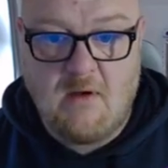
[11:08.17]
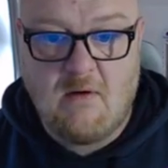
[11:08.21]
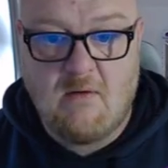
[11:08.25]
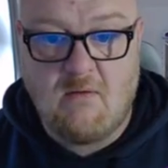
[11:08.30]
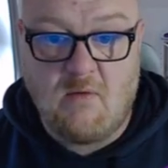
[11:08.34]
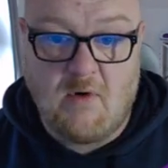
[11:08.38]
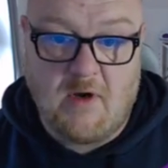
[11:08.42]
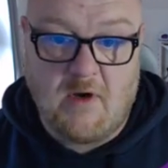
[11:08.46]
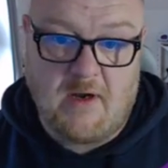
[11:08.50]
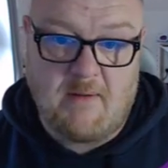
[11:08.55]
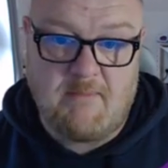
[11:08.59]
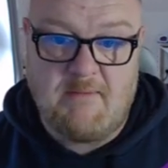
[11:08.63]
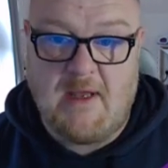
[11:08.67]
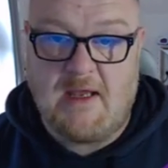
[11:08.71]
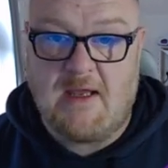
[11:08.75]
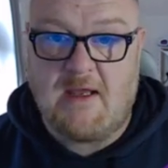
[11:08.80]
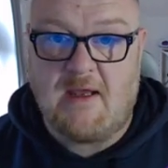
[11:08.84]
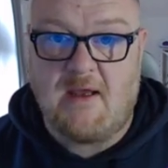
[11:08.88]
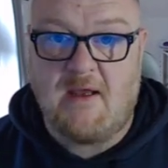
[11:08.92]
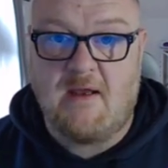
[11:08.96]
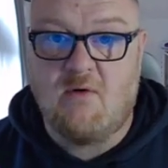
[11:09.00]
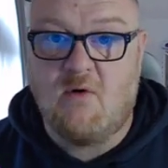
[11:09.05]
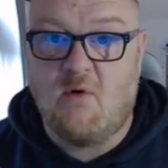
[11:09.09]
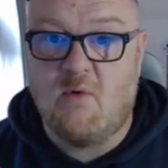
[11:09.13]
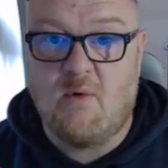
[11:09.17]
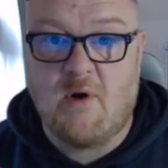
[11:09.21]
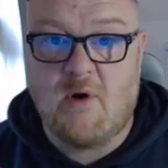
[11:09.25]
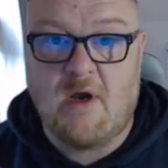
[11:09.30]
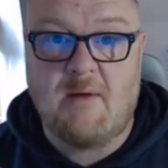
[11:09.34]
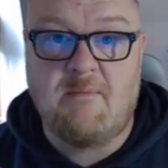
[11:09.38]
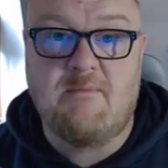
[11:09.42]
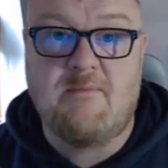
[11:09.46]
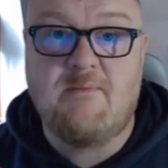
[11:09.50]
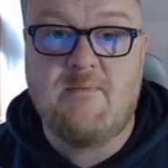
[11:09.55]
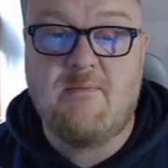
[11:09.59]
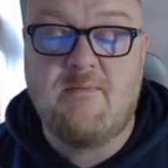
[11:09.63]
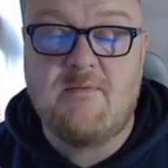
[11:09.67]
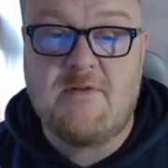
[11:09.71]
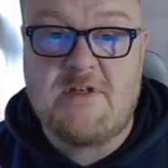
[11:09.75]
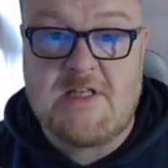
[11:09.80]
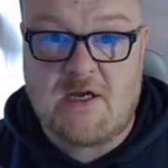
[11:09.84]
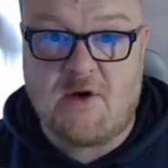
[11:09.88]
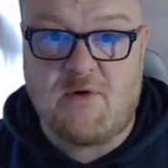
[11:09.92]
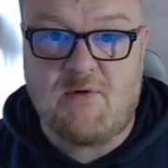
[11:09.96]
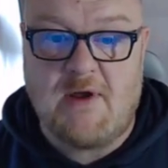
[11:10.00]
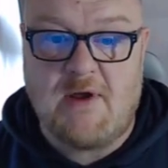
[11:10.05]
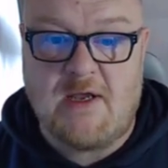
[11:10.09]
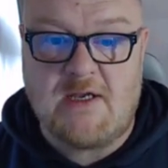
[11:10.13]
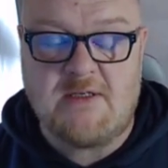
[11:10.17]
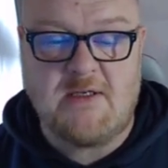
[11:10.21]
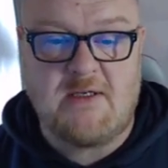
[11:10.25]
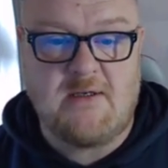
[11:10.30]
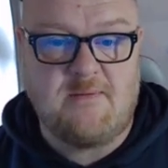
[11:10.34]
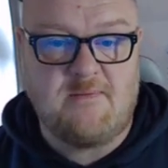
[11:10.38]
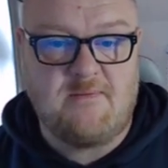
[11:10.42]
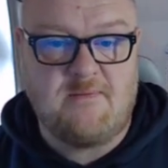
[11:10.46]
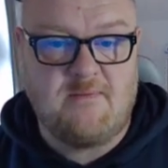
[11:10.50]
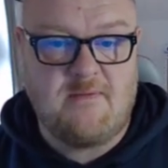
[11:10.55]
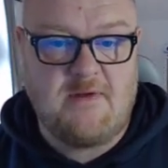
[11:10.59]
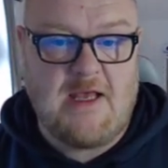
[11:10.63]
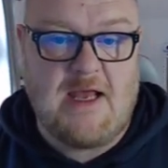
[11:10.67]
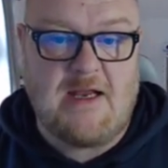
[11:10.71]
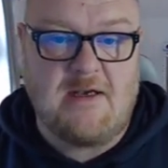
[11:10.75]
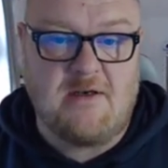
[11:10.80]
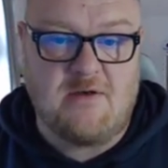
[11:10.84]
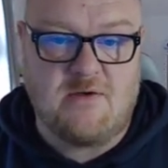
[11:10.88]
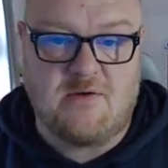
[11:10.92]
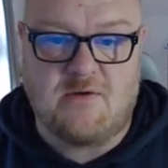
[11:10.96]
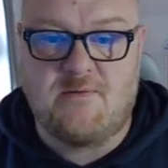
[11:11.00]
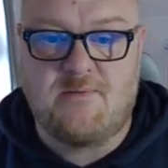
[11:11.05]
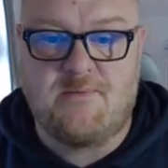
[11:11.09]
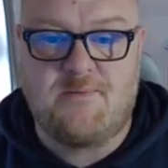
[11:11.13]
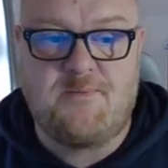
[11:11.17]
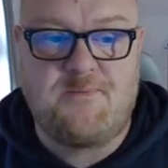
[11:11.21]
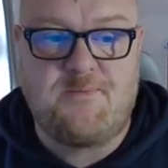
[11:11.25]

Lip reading: what I'm making or what I'm decorating, candle.